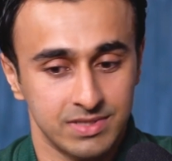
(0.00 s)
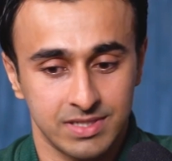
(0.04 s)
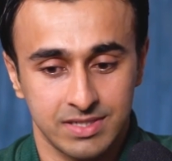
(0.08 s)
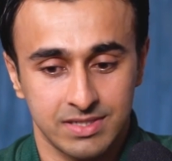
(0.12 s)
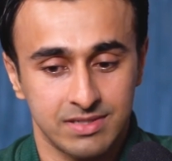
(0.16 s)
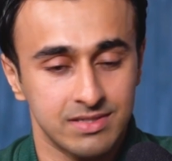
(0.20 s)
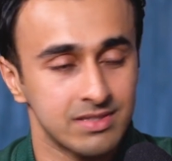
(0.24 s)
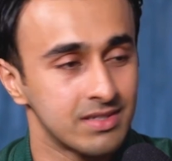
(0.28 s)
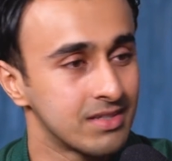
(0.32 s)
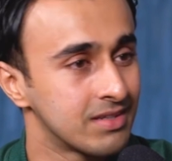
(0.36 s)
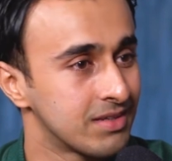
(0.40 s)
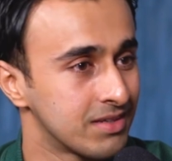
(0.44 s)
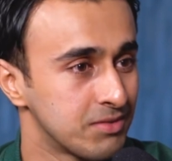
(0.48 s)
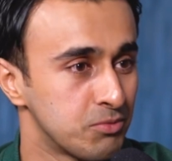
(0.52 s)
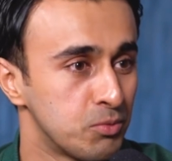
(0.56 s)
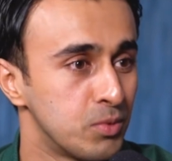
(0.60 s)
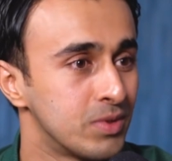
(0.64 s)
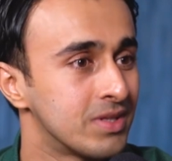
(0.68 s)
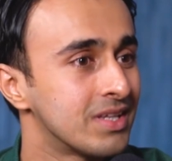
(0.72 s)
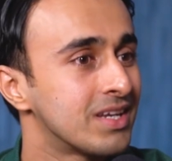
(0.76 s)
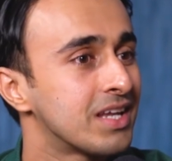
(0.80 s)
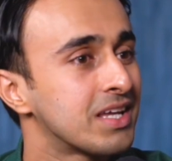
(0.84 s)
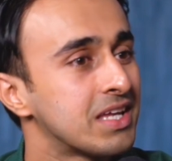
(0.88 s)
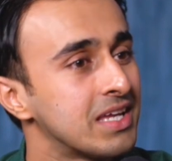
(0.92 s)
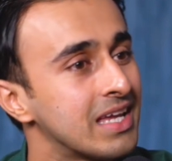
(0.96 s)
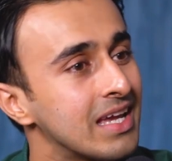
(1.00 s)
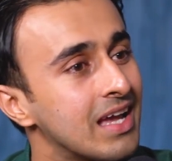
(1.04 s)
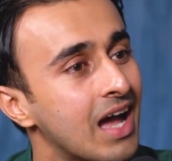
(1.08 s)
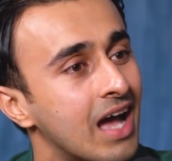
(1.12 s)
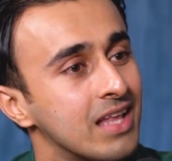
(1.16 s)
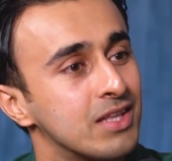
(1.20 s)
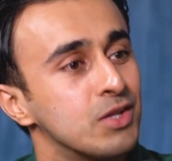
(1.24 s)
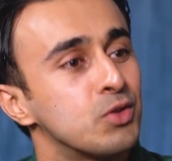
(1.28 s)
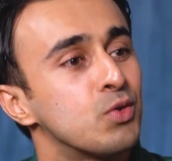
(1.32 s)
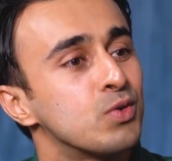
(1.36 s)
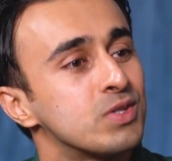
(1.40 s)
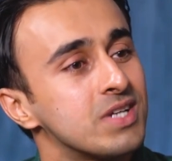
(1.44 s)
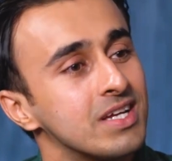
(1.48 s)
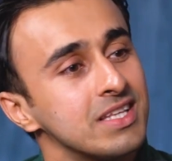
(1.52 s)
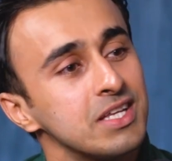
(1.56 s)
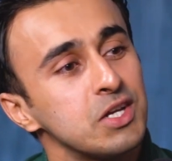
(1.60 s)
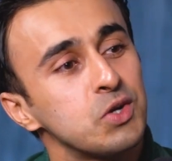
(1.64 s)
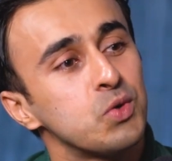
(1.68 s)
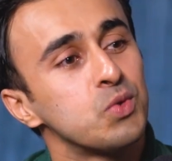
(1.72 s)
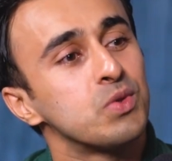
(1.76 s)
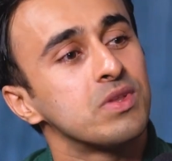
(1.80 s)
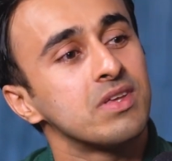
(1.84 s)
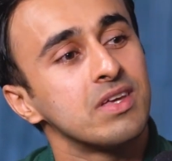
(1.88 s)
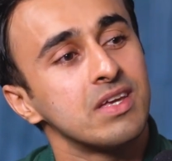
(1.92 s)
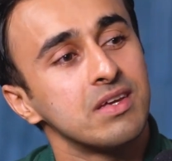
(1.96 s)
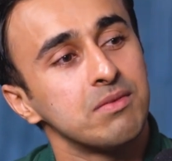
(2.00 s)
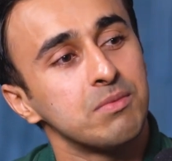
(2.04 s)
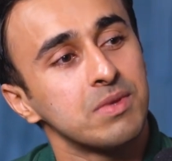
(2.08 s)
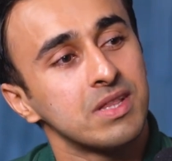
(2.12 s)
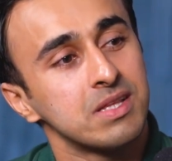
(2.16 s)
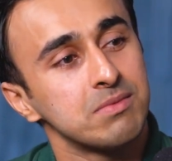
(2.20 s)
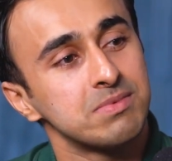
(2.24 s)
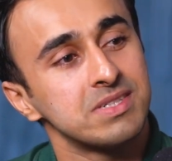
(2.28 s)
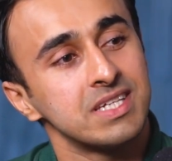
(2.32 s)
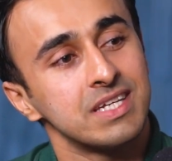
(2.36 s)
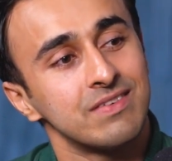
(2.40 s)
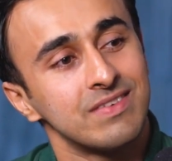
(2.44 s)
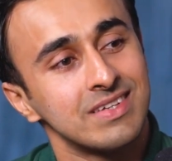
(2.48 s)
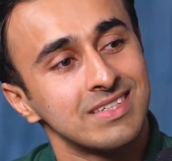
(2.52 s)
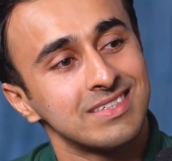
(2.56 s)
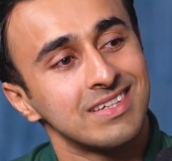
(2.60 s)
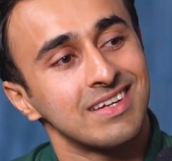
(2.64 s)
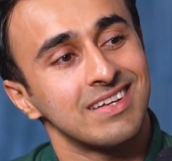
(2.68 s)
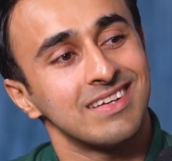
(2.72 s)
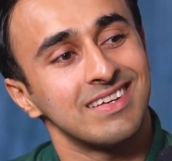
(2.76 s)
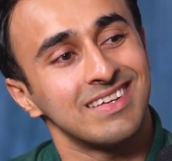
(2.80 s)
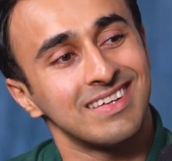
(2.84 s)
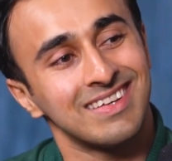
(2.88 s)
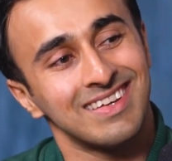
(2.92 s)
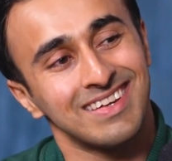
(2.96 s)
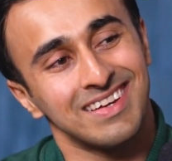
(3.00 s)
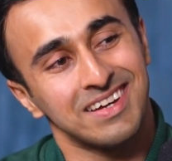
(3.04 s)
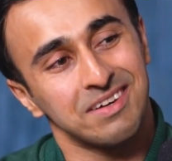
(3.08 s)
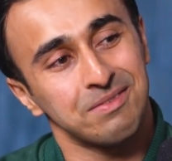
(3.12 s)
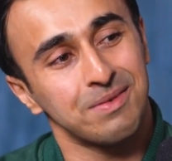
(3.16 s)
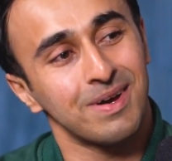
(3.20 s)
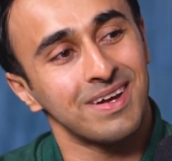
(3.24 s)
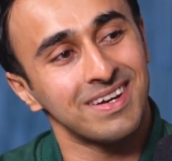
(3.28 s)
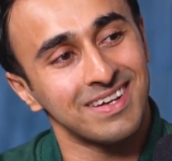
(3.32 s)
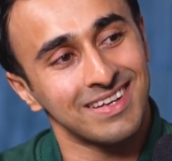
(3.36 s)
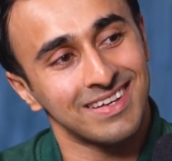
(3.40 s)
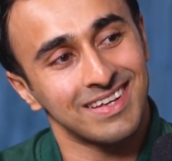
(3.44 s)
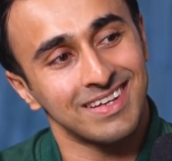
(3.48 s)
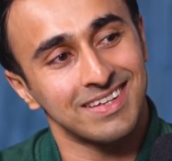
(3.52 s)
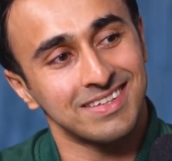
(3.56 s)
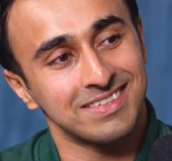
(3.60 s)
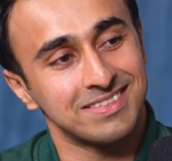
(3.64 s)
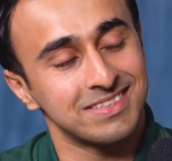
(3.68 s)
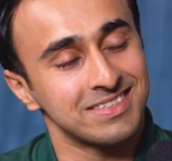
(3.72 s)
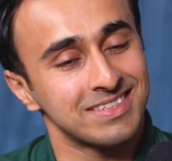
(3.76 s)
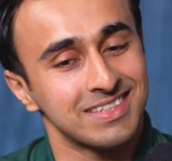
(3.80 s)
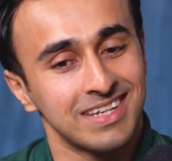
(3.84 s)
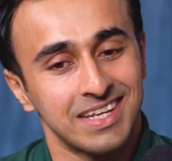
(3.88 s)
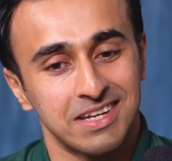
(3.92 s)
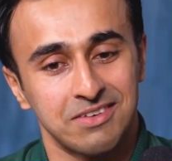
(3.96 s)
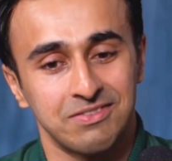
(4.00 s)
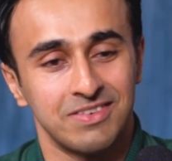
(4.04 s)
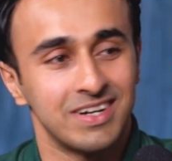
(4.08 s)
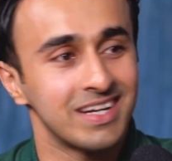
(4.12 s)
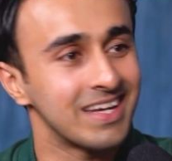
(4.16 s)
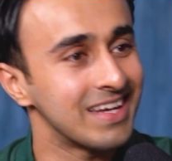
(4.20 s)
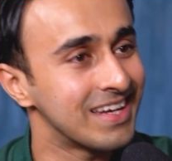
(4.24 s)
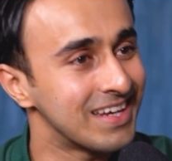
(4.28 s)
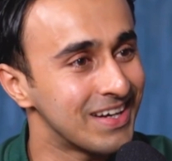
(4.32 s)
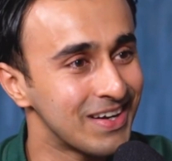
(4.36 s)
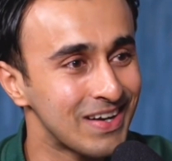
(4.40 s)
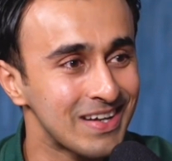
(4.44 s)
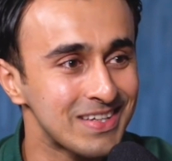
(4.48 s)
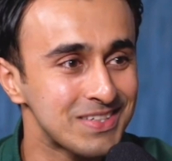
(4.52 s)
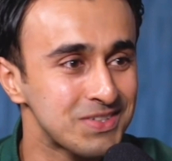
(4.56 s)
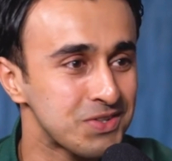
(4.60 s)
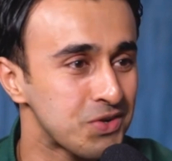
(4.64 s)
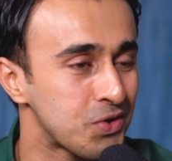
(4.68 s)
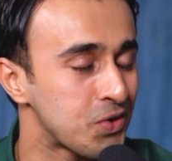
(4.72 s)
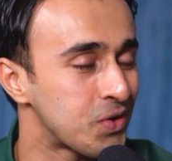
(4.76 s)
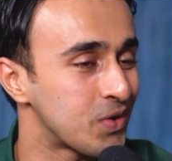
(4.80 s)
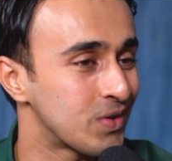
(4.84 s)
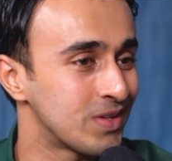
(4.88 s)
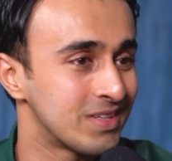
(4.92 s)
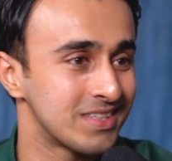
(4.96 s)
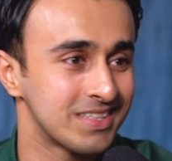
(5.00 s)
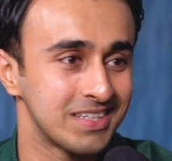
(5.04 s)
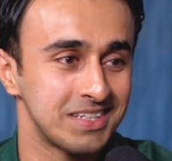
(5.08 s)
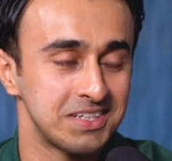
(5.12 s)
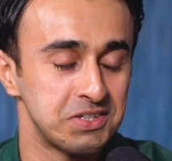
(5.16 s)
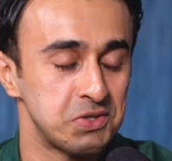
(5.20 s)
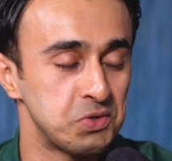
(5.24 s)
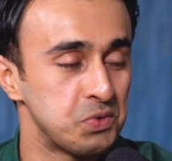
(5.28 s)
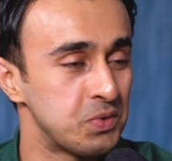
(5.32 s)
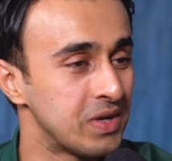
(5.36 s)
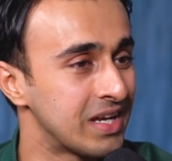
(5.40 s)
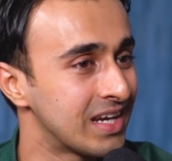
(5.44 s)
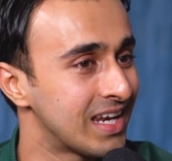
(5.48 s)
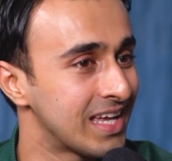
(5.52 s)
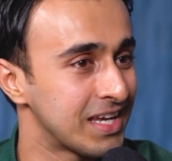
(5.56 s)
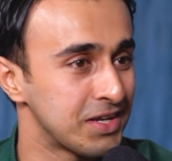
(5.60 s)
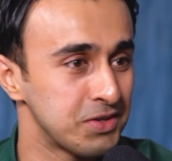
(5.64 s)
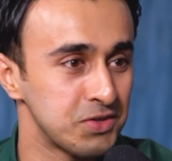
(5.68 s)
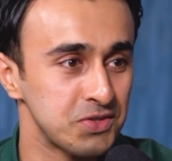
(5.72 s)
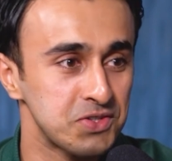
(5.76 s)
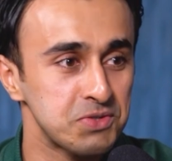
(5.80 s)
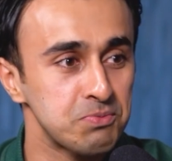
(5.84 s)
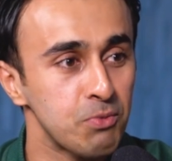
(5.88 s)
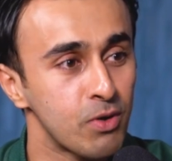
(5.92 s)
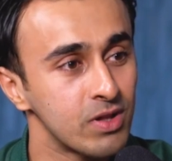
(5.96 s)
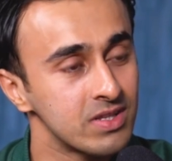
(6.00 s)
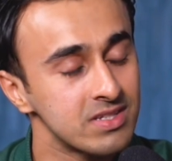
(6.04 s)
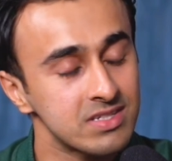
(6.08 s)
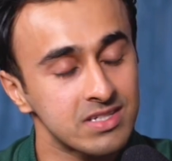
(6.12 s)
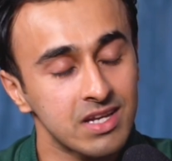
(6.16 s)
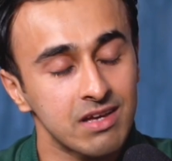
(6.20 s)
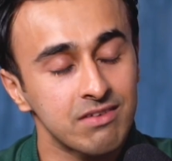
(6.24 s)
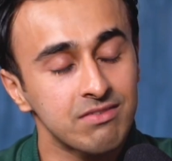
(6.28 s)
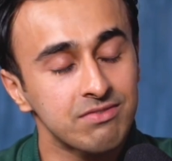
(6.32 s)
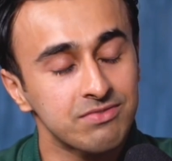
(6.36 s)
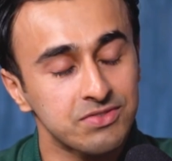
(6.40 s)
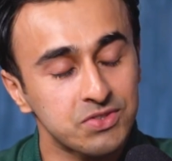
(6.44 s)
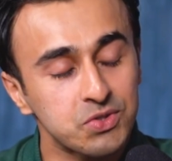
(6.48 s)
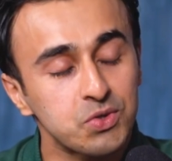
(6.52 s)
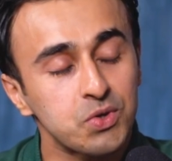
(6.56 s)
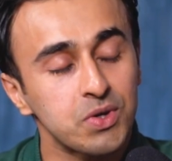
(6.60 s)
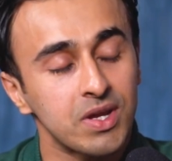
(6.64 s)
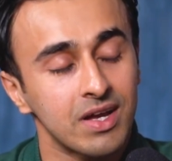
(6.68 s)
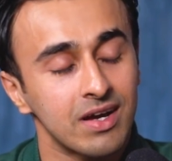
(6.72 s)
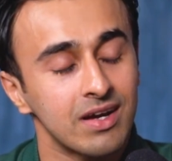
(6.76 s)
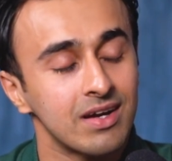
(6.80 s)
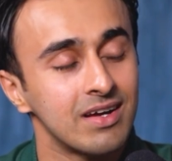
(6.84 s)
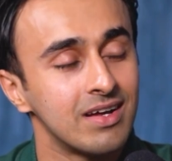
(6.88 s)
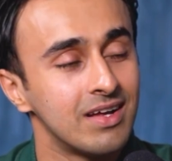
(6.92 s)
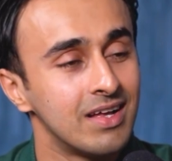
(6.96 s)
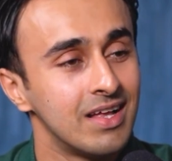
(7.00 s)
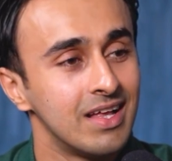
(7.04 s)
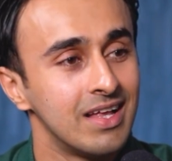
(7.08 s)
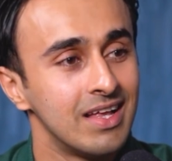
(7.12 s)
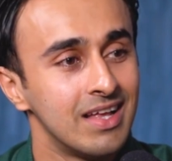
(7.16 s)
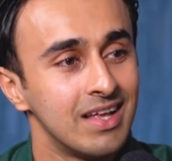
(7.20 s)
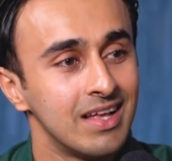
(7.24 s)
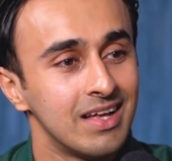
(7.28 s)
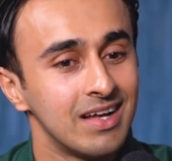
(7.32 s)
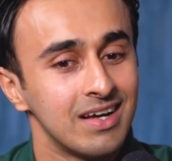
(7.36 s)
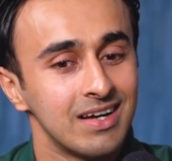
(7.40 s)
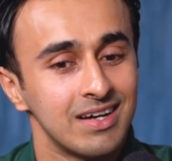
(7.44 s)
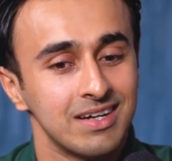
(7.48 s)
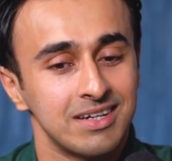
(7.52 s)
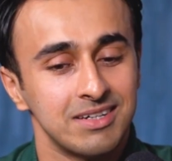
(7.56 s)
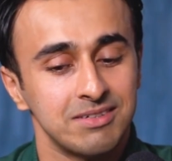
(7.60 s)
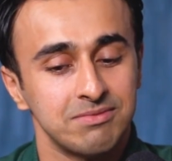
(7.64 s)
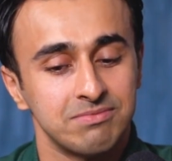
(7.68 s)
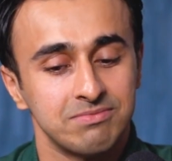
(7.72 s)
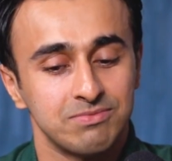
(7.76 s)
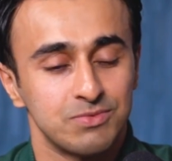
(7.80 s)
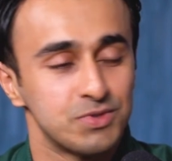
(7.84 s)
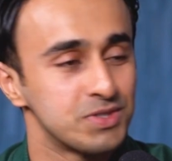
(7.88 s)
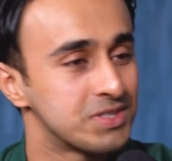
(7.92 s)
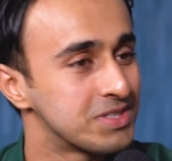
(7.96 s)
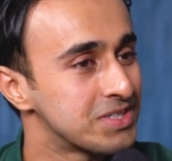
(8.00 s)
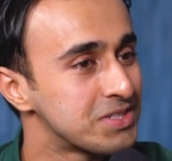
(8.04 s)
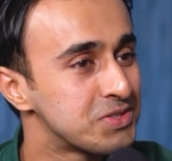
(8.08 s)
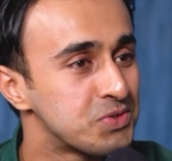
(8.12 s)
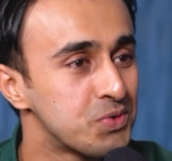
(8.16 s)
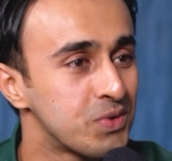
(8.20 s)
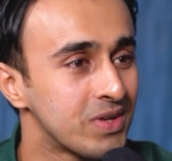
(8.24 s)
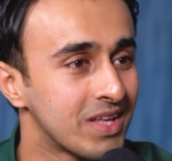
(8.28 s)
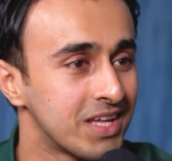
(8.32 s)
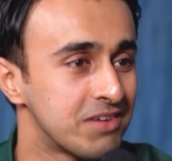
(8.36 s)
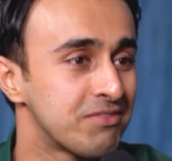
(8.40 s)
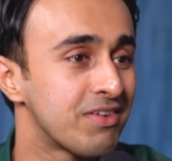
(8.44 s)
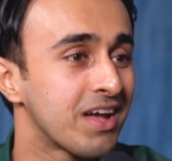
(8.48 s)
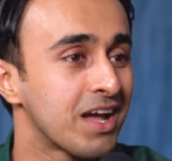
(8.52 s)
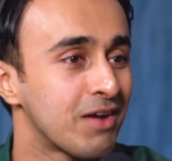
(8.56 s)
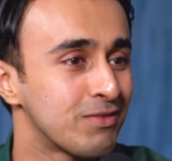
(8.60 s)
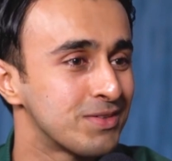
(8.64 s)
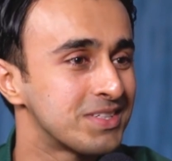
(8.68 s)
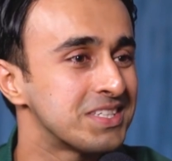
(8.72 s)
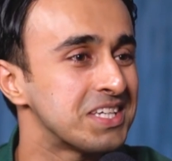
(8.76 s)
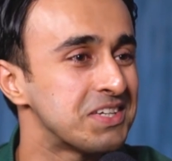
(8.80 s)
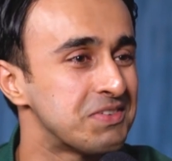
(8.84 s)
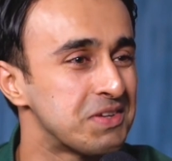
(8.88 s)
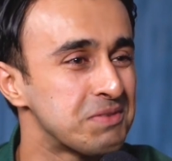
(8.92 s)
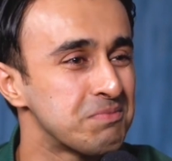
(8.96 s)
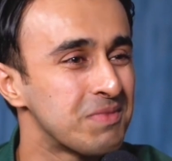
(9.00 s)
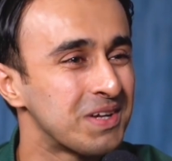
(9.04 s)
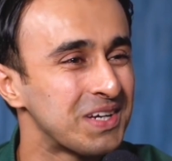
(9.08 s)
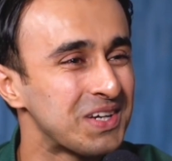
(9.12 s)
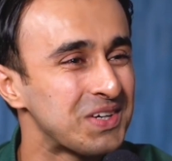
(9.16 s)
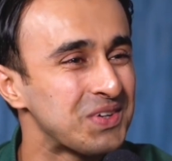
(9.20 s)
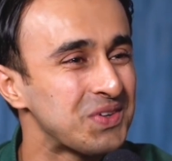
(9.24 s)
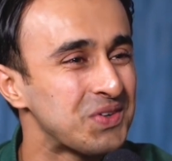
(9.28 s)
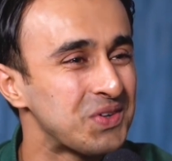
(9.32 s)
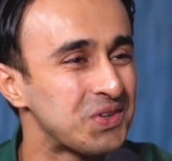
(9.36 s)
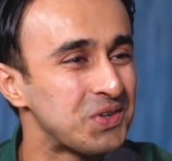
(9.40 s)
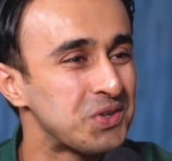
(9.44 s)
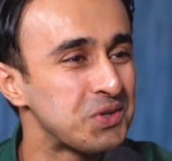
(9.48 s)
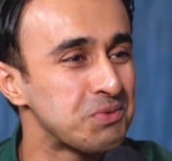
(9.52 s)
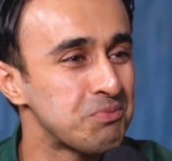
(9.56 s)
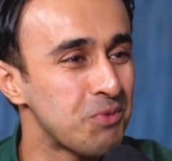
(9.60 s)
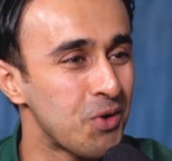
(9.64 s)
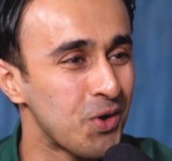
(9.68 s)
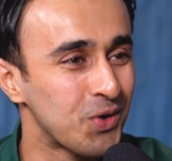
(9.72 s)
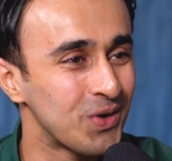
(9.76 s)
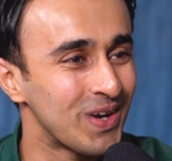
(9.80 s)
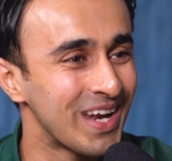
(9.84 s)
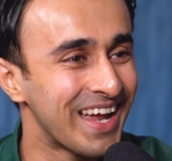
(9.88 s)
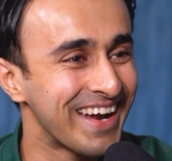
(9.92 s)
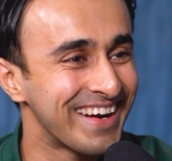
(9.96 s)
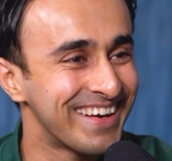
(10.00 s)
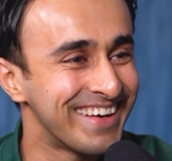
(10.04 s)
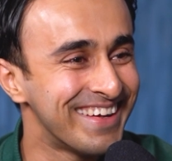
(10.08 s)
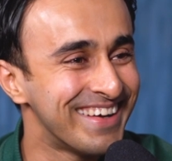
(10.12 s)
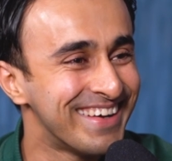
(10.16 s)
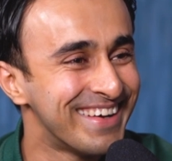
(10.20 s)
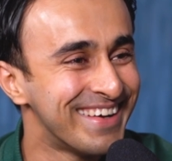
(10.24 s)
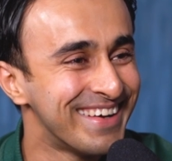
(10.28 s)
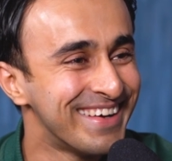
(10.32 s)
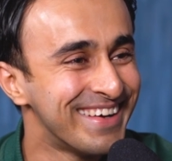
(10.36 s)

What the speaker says: just bolte na ki ek aadat ho jati hai khud ki, matlab savings karne ki, kamane ki, just like working in restaurants and doing, like, you know, small stuff. So yeah. Was just doing, in fact I was saving money to go to Tomorrowland.